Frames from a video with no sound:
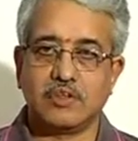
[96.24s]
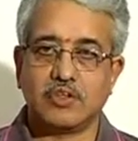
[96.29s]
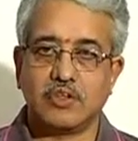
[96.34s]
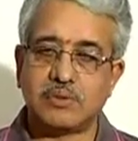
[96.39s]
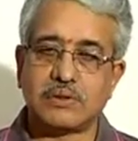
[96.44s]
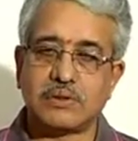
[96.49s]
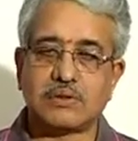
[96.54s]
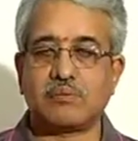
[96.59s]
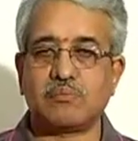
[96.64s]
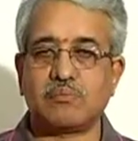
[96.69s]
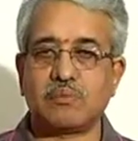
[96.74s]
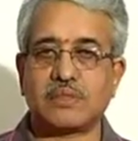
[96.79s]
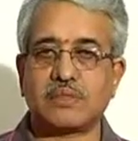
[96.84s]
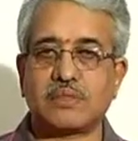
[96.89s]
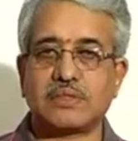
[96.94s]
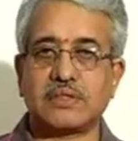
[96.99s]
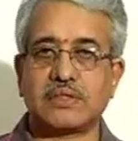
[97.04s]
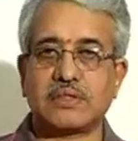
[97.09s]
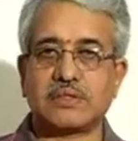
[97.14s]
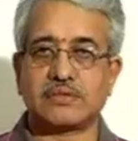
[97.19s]
You must remember
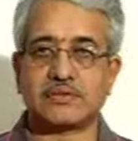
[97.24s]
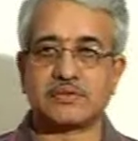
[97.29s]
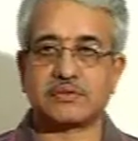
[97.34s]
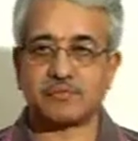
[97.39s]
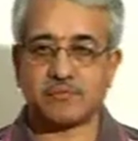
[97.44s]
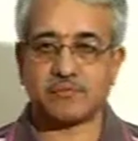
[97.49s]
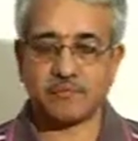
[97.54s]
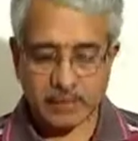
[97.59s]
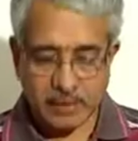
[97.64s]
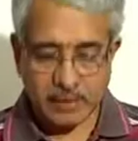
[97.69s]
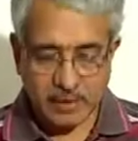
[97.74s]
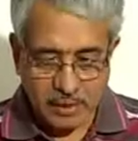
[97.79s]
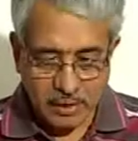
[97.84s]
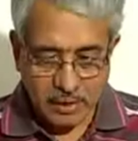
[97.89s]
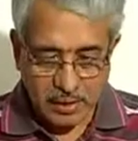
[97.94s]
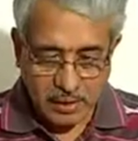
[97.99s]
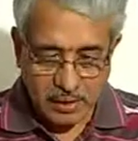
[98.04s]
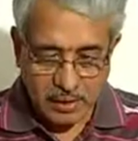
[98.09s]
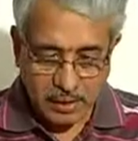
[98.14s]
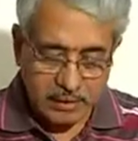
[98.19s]
these things.
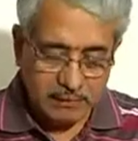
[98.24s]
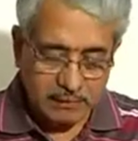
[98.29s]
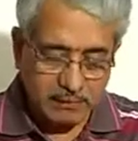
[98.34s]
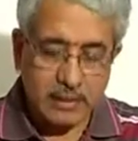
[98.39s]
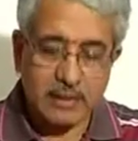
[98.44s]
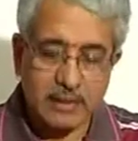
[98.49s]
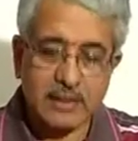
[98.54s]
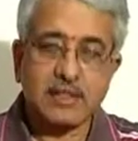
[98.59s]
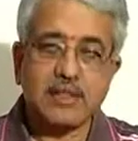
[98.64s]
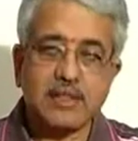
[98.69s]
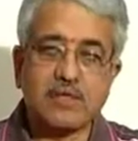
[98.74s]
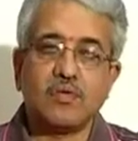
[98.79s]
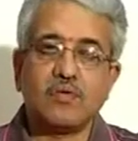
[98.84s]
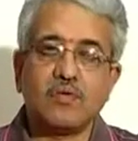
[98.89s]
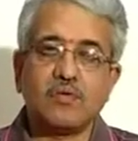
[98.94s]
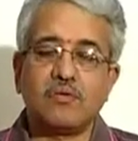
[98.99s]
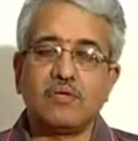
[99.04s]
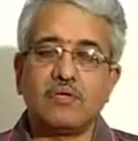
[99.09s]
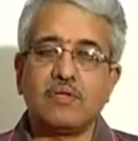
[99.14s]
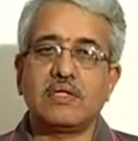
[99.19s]
Anyway,
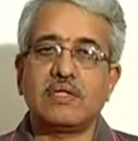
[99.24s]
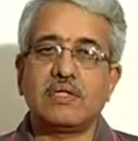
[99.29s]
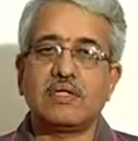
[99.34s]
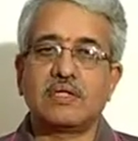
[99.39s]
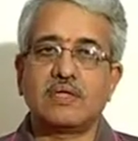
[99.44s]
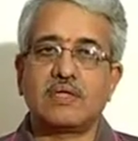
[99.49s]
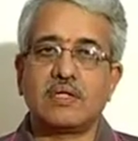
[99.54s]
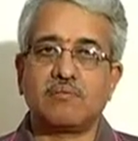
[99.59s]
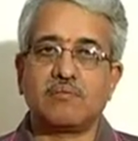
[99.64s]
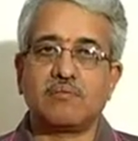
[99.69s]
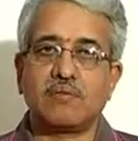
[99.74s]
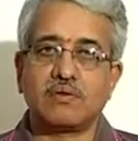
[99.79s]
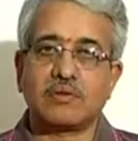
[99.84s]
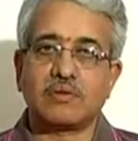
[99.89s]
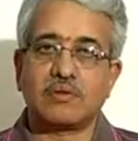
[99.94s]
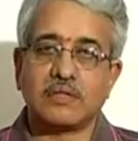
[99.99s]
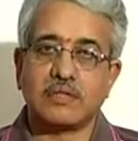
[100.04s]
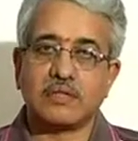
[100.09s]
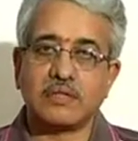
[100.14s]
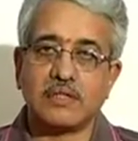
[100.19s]
we will talk
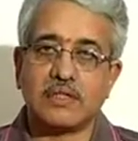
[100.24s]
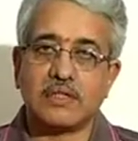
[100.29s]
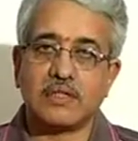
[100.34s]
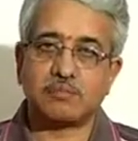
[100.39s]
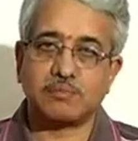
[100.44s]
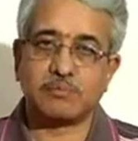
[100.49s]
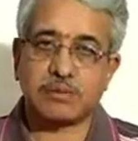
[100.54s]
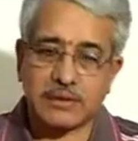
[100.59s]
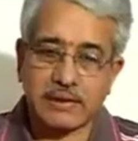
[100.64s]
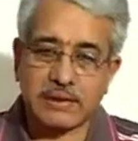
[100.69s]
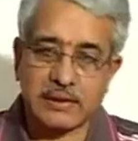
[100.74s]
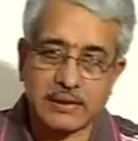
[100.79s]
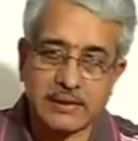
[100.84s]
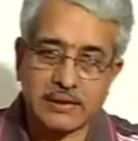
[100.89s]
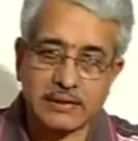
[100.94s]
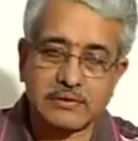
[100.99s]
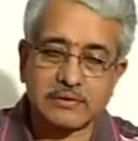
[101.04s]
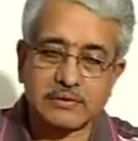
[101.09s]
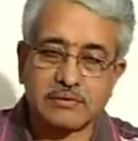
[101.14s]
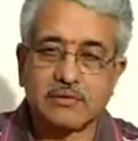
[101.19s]
about a special
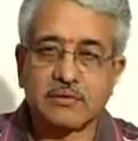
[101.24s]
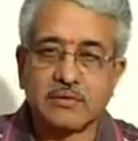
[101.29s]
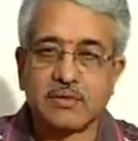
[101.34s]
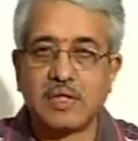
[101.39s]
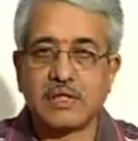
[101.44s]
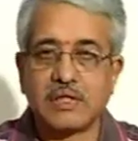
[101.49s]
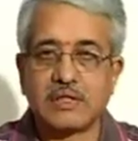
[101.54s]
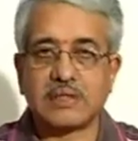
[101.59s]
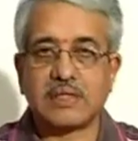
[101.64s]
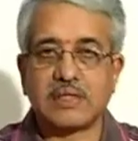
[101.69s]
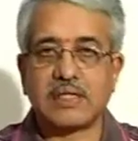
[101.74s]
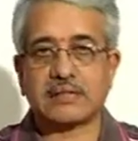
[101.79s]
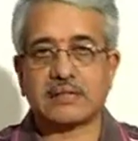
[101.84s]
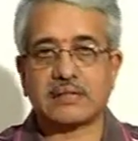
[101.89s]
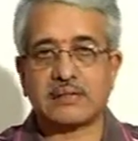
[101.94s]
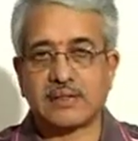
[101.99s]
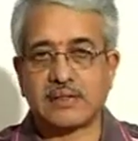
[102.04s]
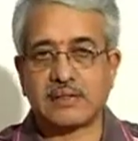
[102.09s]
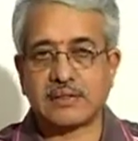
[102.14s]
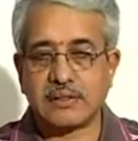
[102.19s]
case, constant
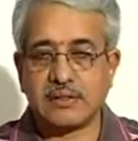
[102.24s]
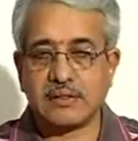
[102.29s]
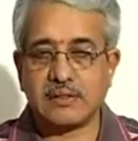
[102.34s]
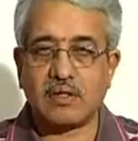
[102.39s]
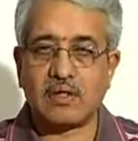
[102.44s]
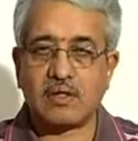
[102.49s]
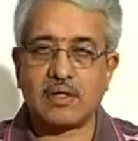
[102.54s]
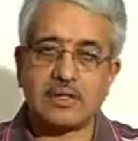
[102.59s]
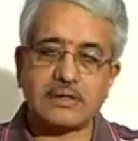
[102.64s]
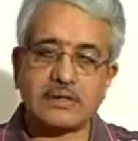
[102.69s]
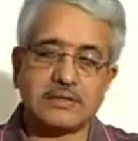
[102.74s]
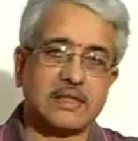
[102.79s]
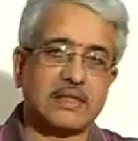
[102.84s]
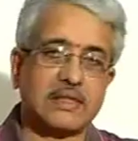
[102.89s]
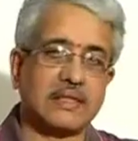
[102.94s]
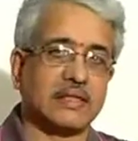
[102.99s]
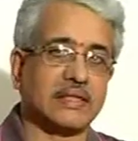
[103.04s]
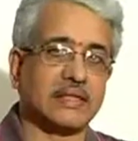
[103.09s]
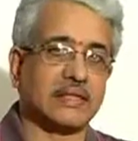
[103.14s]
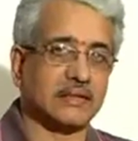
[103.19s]
acceleration along a
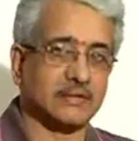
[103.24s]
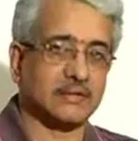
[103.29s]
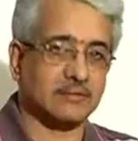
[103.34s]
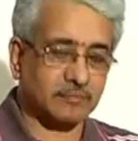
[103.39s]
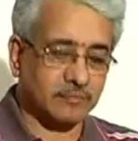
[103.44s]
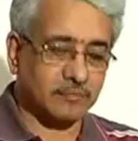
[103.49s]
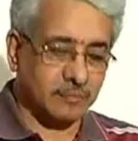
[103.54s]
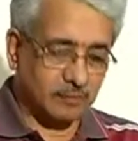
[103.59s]
straight line now.